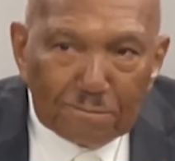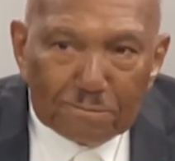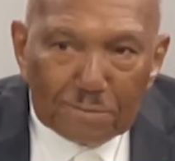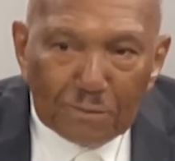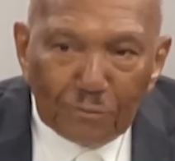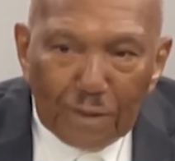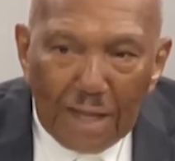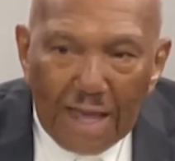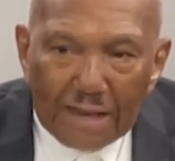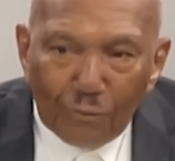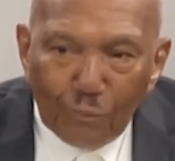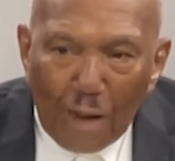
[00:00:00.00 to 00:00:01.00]
But we
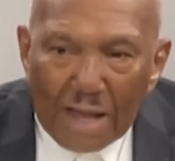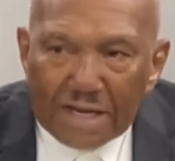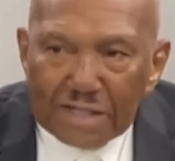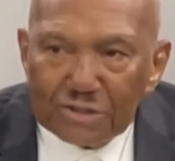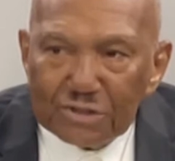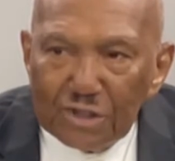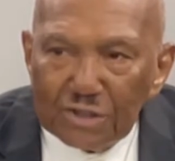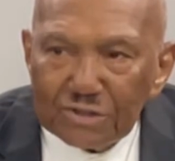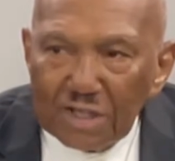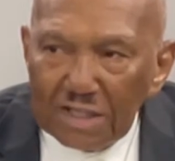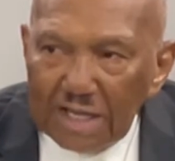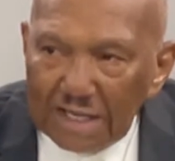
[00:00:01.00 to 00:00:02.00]
had a white insurance
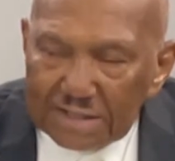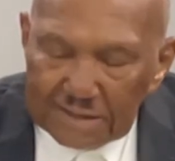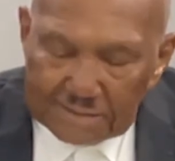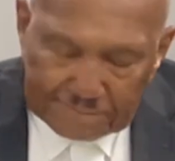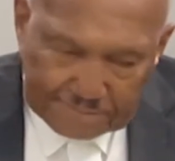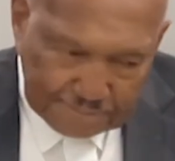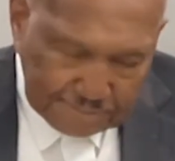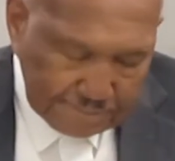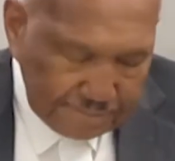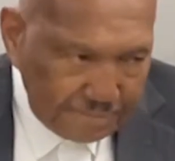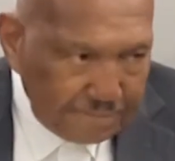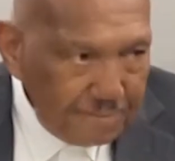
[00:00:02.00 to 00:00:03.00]
collector
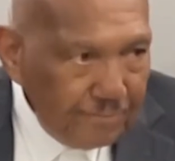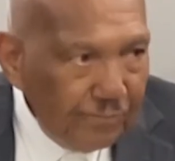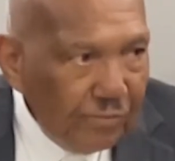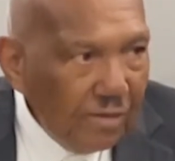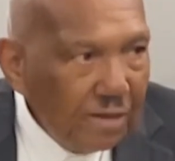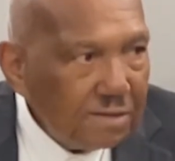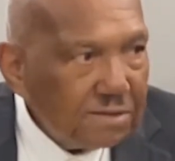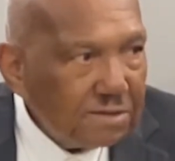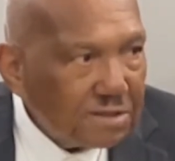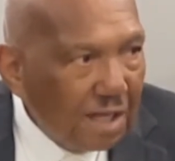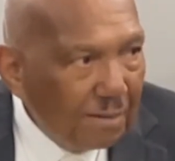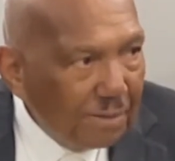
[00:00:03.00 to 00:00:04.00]
to
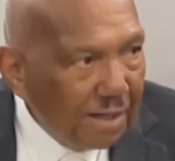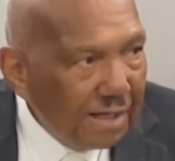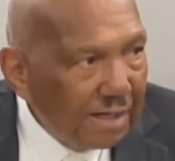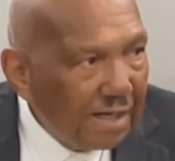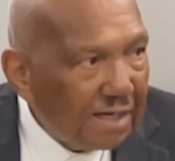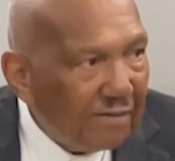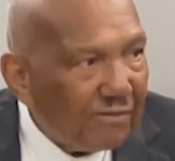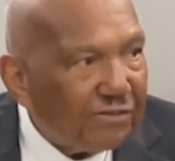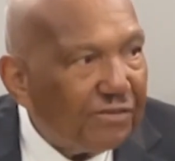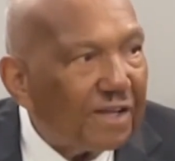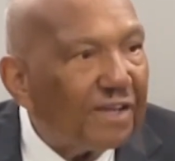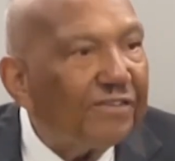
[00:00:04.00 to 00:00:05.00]
come in and never
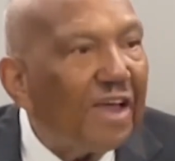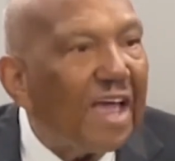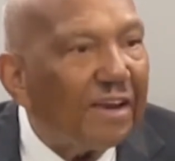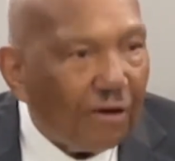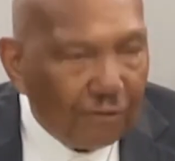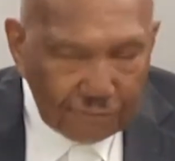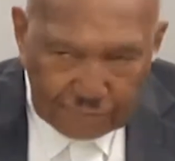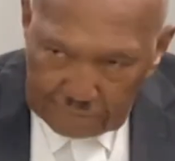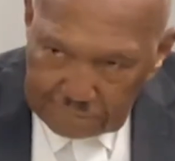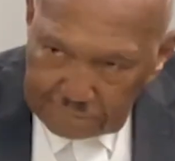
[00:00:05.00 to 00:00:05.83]
took his hat off